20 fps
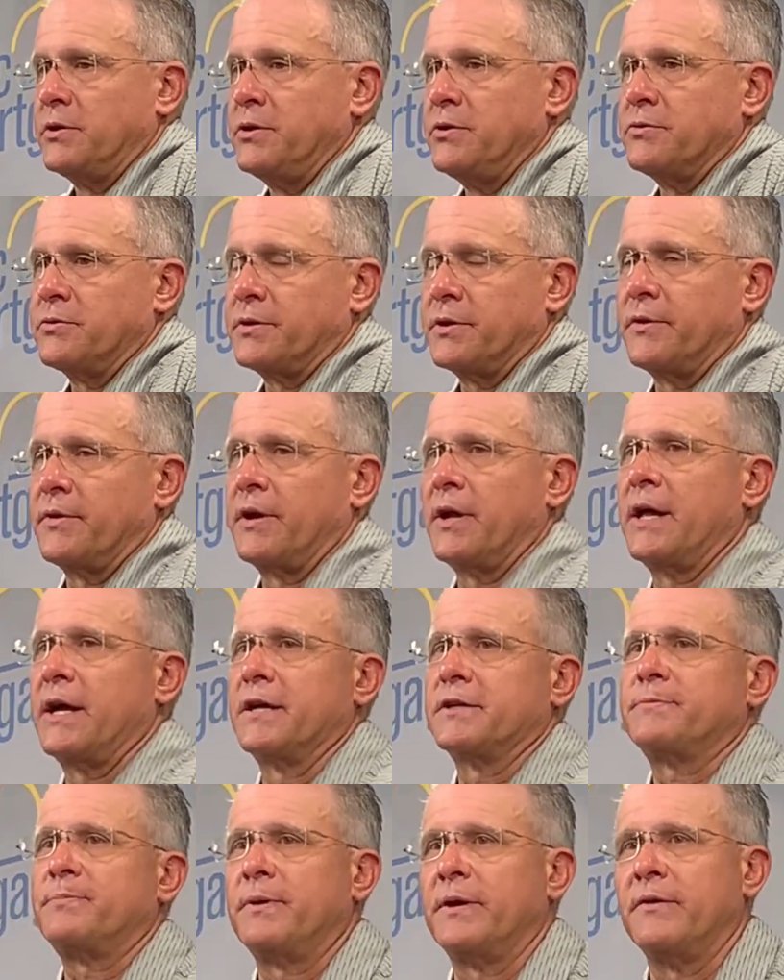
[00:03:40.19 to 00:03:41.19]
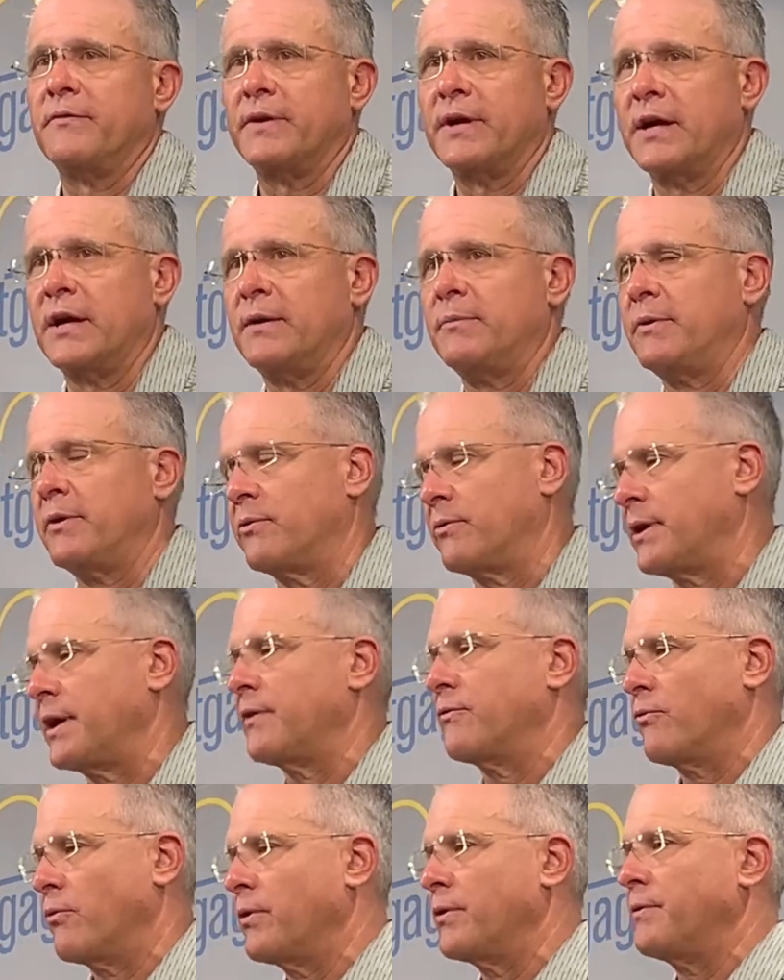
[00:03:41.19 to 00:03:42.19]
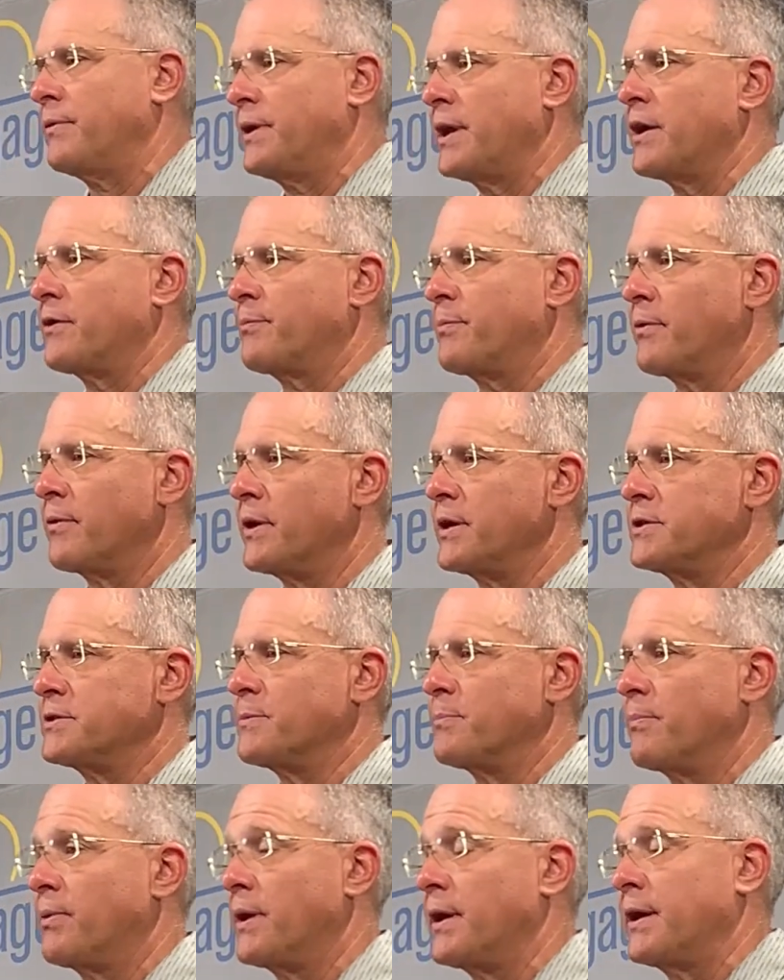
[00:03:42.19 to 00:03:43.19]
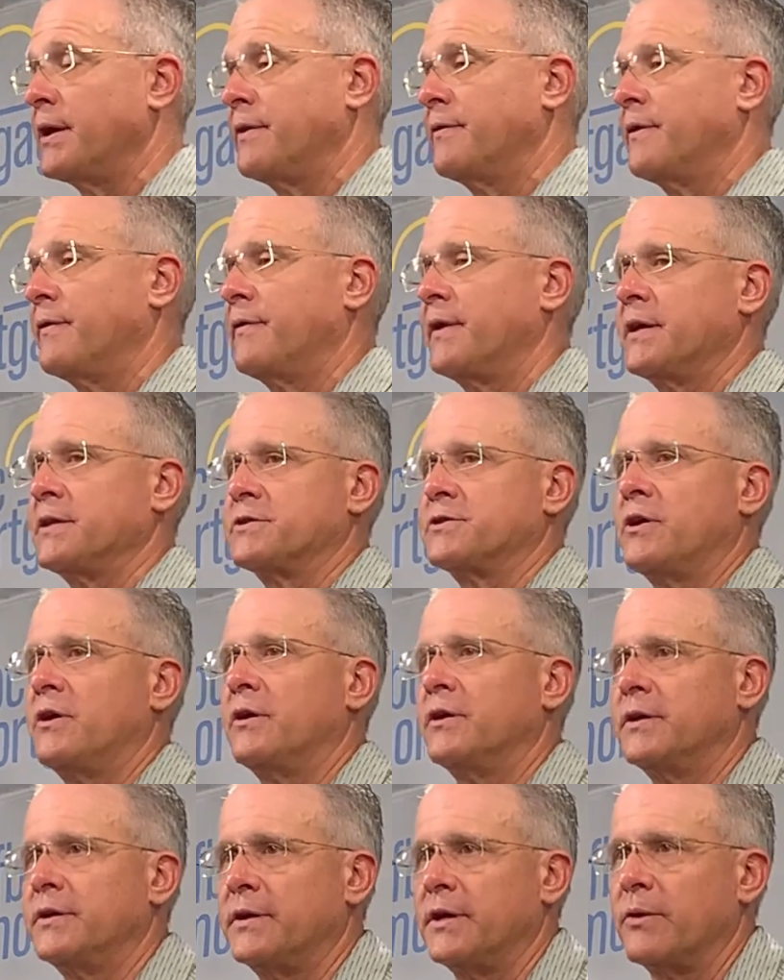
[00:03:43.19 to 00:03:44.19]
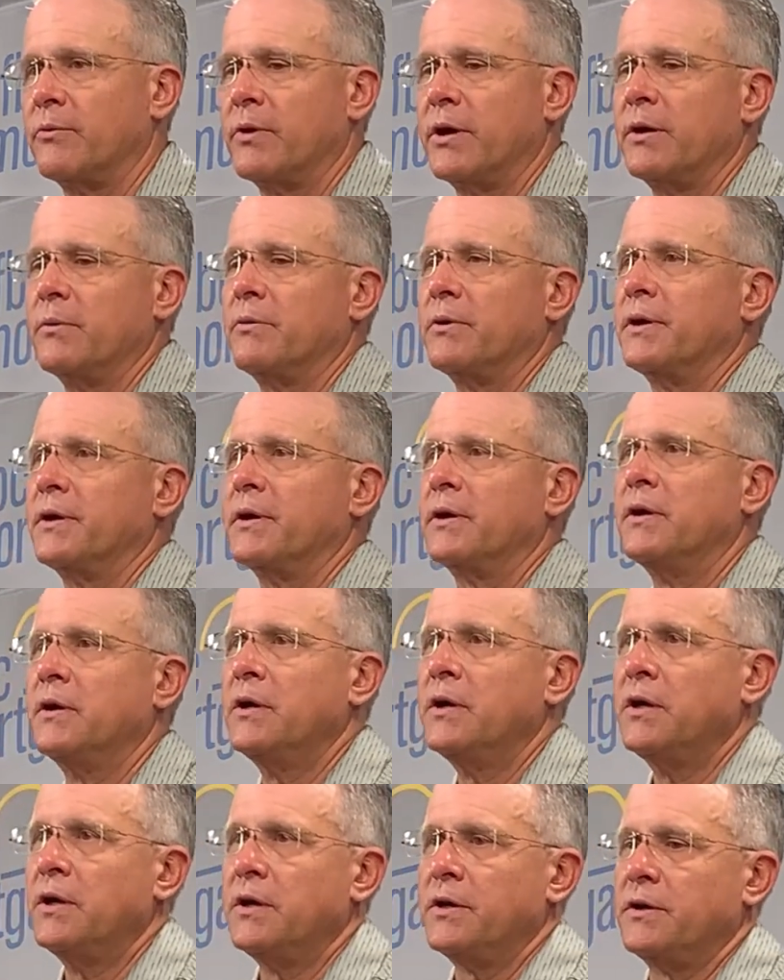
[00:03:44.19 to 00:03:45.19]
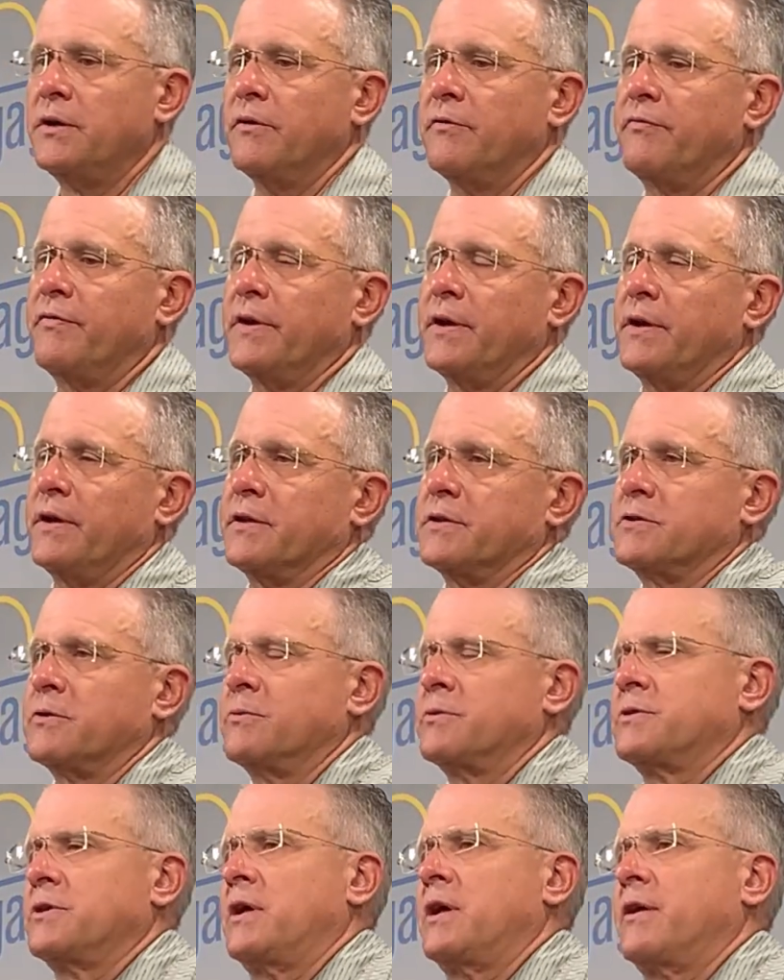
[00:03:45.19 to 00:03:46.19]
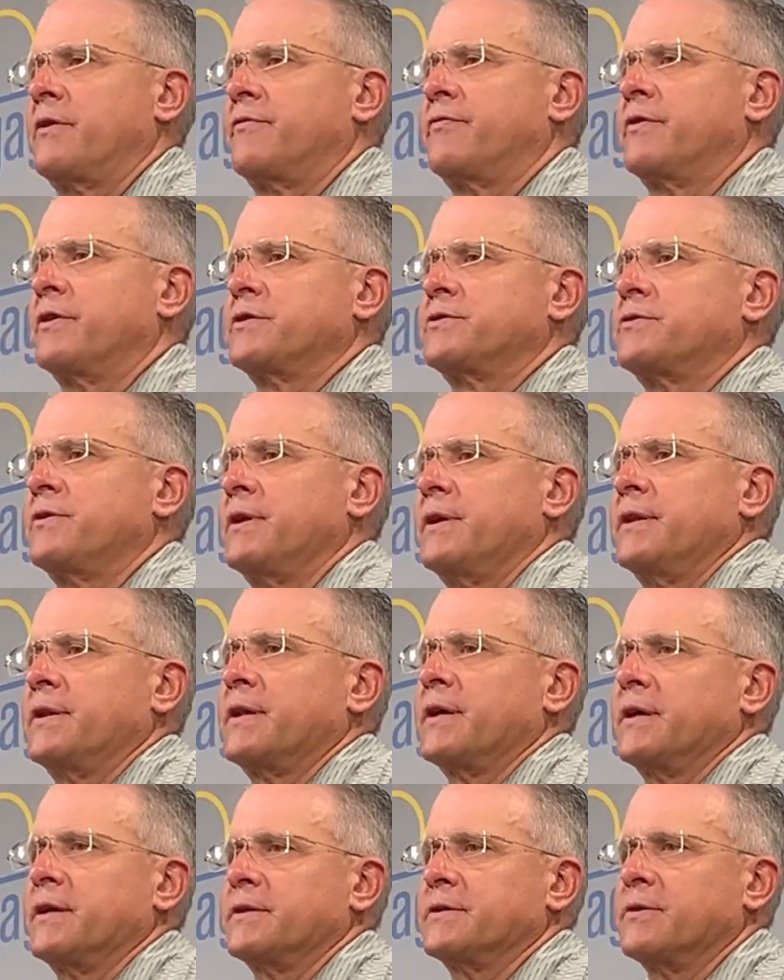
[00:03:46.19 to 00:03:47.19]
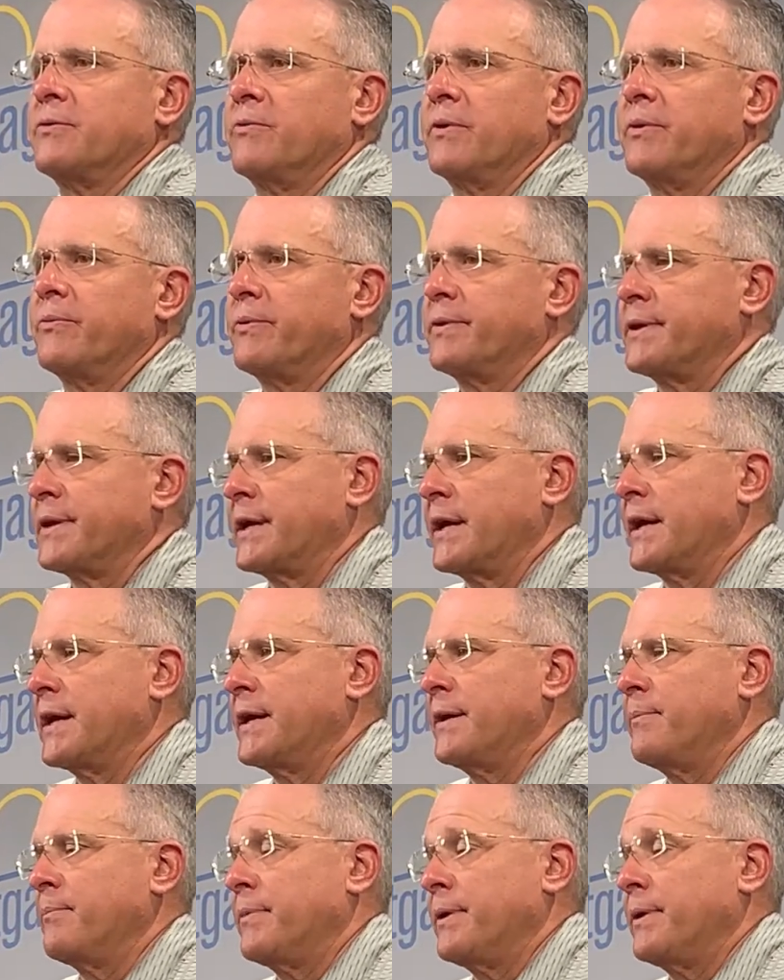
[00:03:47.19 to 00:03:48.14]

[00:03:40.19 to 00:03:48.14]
And usually in the last play of the game, you only have one desperation play, and then they saw it and they were able to defend it. So it was a lot of frustrating things that went with the game.